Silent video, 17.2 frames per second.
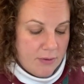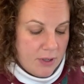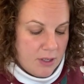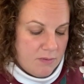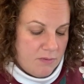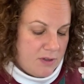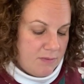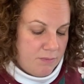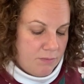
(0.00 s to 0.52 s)
and
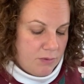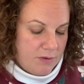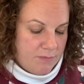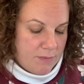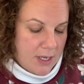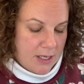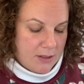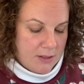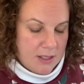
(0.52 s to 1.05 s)
we've
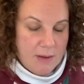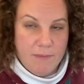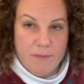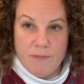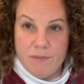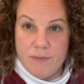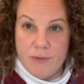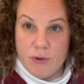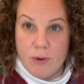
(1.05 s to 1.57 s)
made them
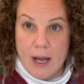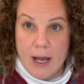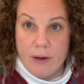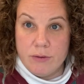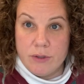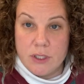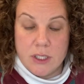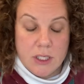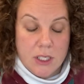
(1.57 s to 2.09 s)

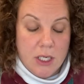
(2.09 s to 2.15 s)
throughout